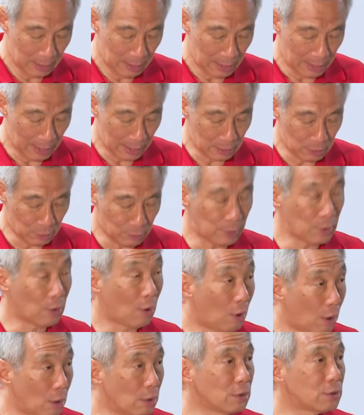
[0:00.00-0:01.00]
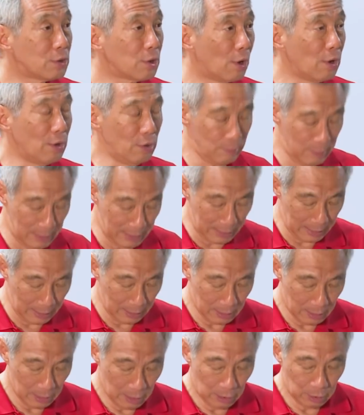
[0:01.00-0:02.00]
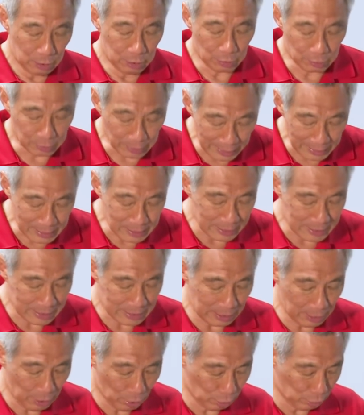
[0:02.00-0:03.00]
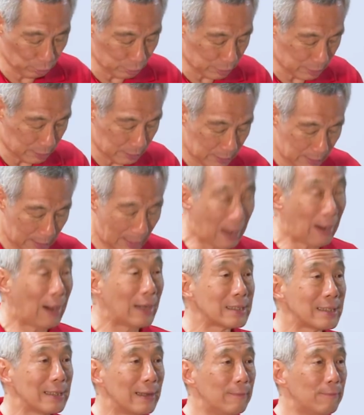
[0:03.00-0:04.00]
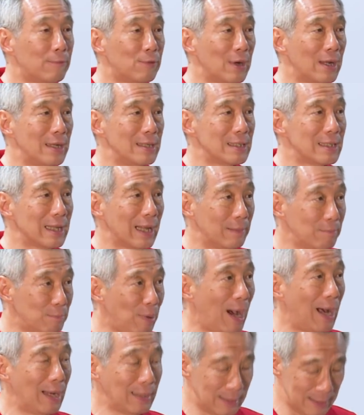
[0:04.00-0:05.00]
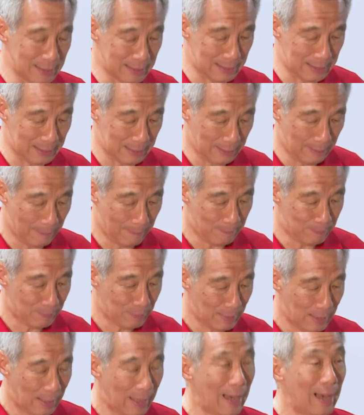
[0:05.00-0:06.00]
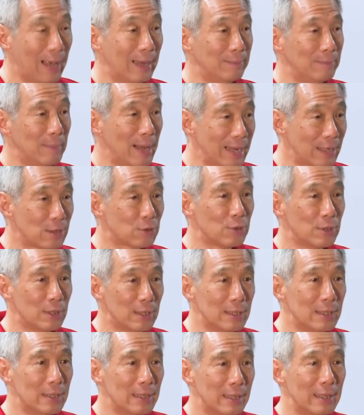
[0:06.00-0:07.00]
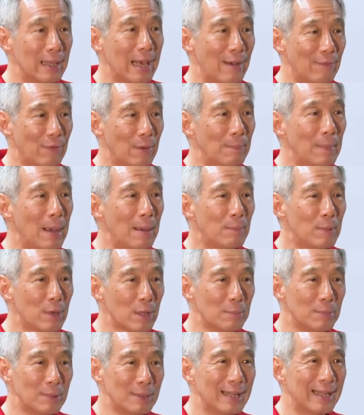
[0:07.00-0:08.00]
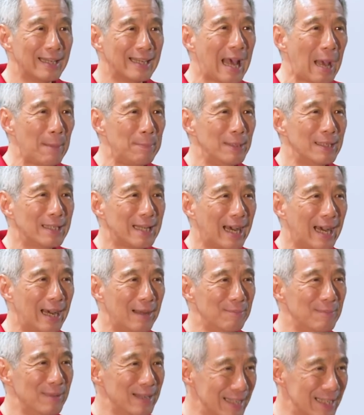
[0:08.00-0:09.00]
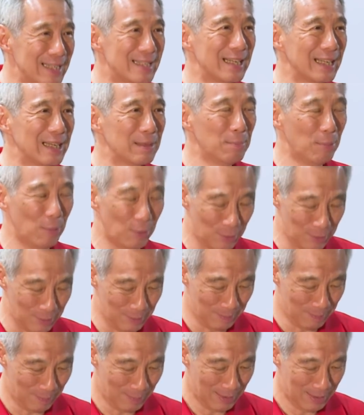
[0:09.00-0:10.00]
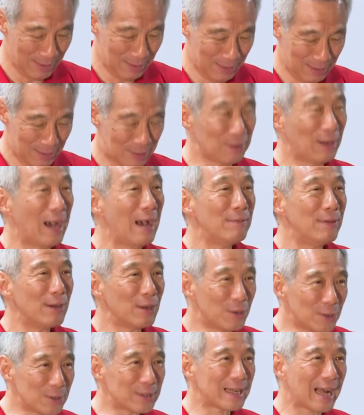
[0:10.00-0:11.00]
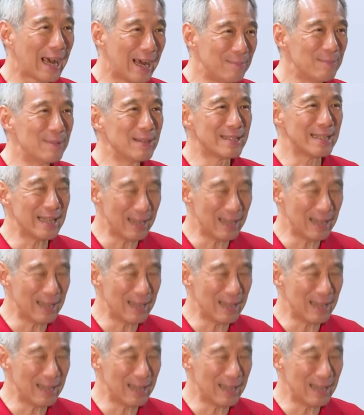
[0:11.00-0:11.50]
and you will all join me to graciously host our ASEAN friends and partners and make sure they have a memorable and happy time in Singapore. So have a good time this